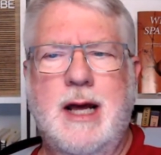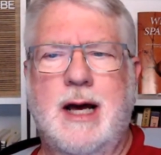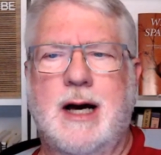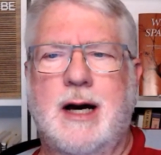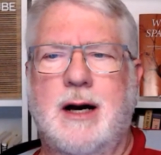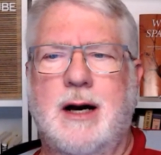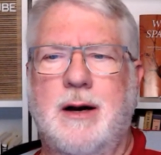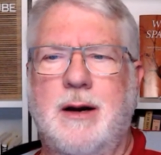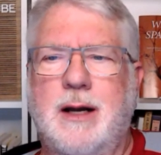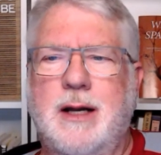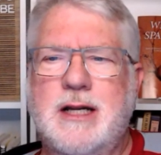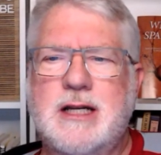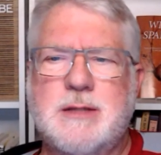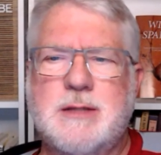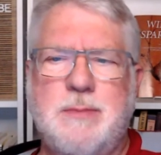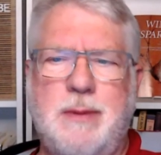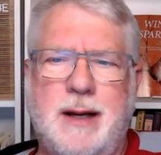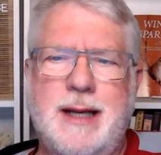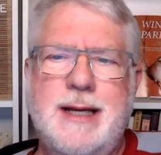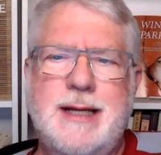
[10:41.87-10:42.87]
its
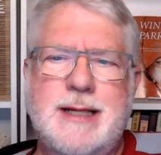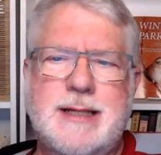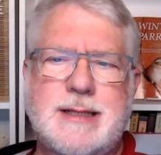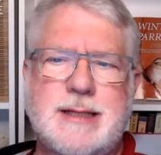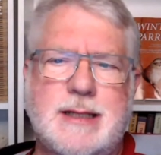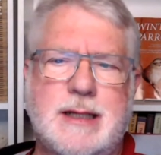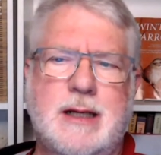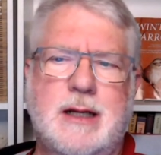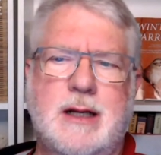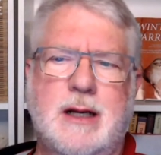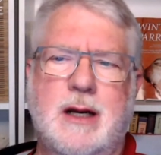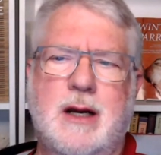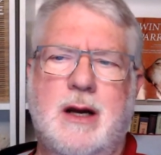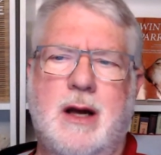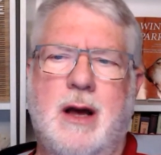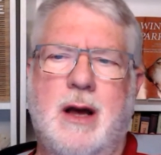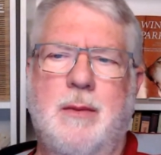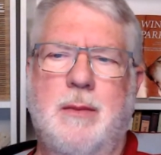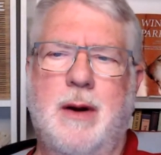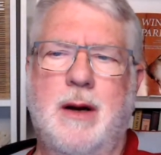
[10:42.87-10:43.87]
place
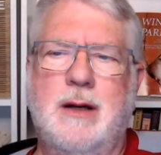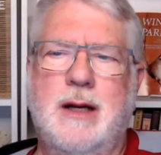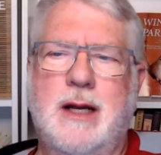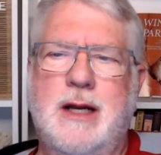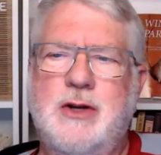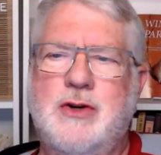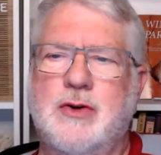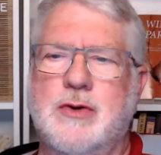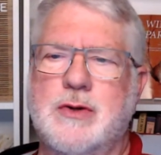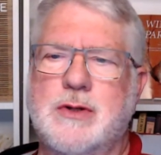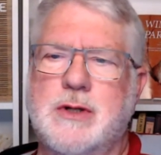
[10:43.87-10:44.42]
among nature.